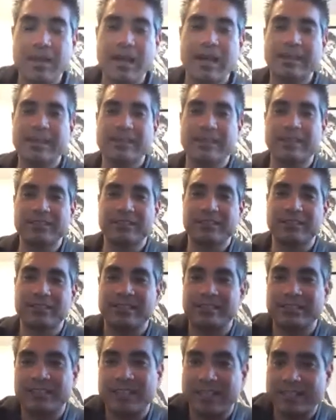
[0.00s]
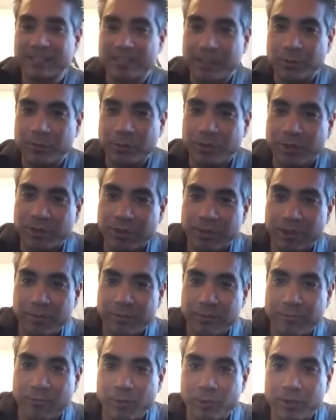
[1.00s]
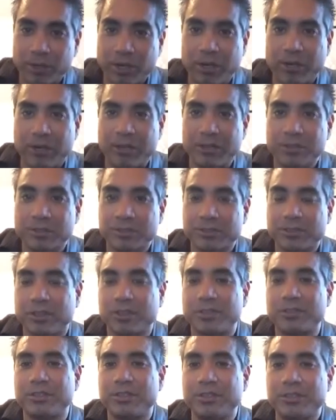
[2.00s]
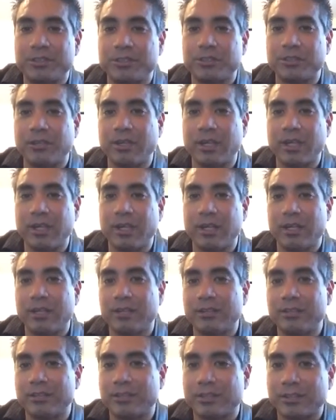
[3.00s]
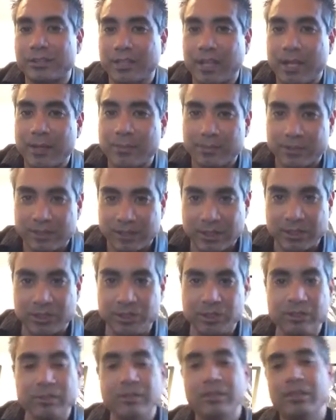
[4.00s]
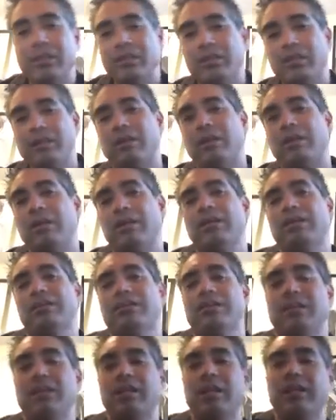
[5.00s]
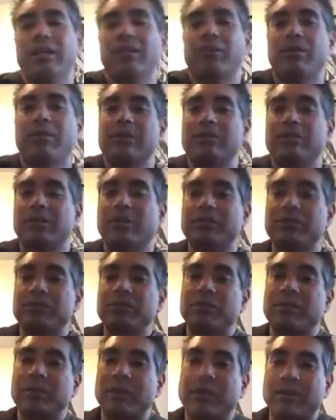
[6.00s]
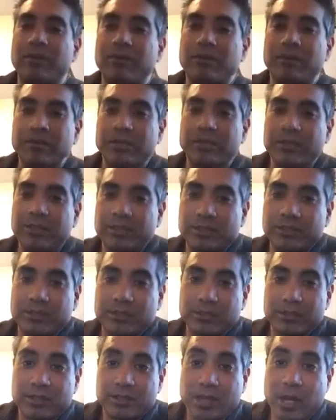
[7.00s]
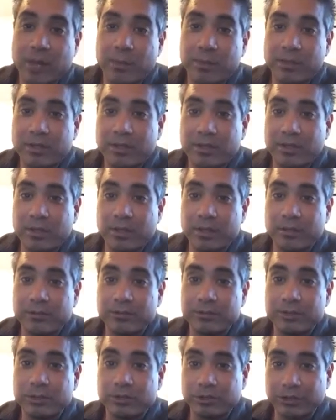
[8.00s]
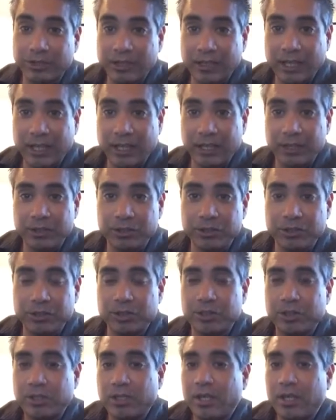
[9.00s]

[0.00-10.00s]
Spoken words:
Hi guys, this is Dice Kimura. I'm a Fort Lauderdale guitar teacher and Skype teacher. And today I want to talk to you about this topic of string gauge